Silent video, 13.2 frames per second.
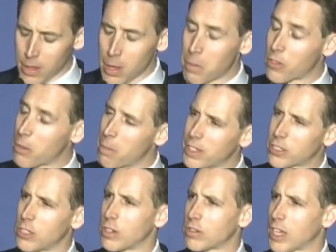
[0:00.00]
But the
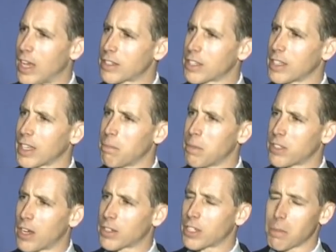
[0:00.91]
message of
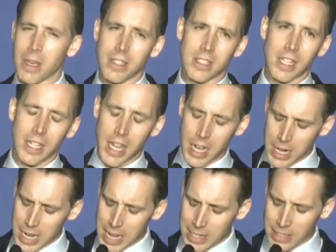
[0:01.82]
toxic
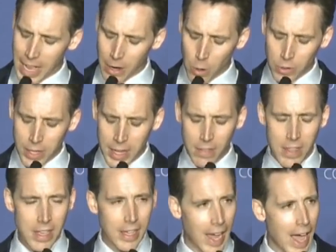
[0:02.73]
masculinity is not only in
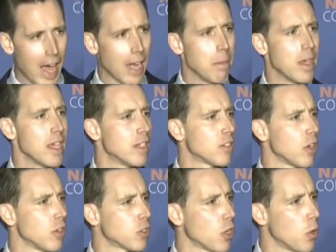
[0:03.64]
the academy, it's
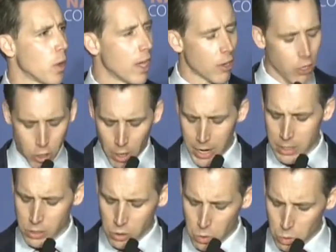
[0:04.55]
also in our
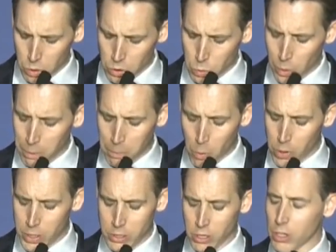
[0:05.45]
grade schools, where
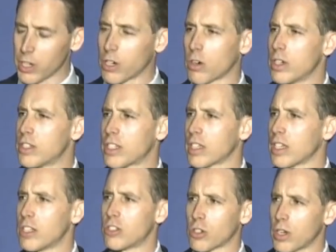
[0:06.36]
boys are
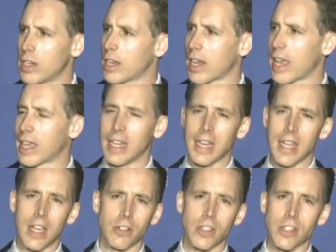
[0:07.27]
increasingly treated like an
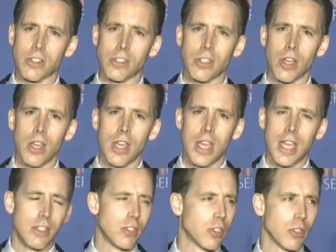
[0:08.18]
illness
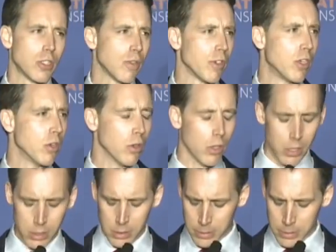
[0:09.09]
in search of a cure.